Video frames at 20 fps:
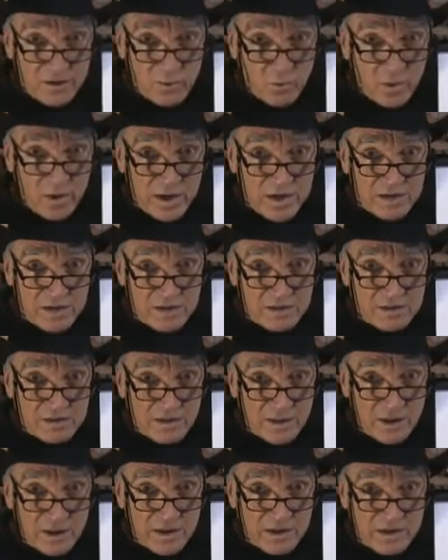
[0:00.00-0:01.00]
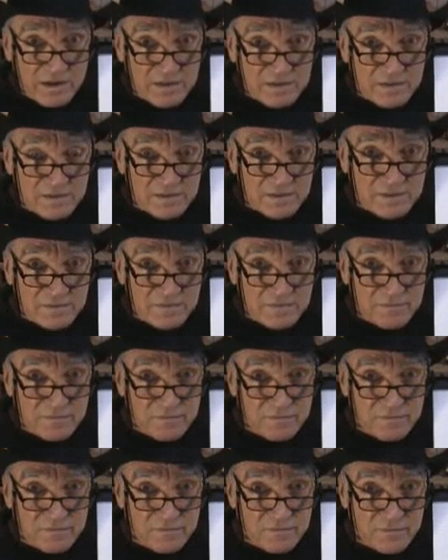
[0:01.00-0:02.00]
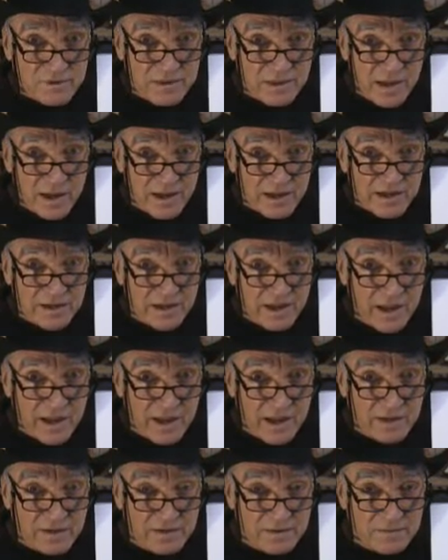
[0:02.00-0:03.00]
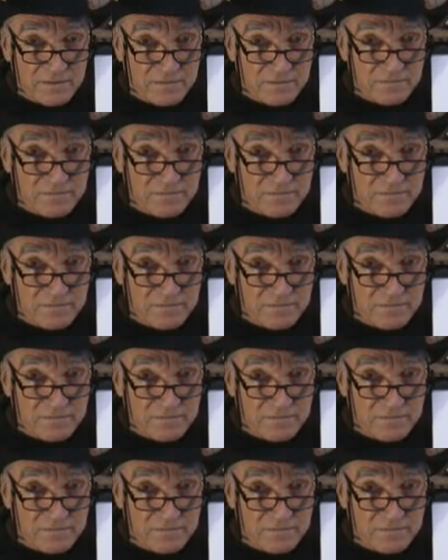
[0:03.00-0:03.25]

there waiting in line with hat in hand.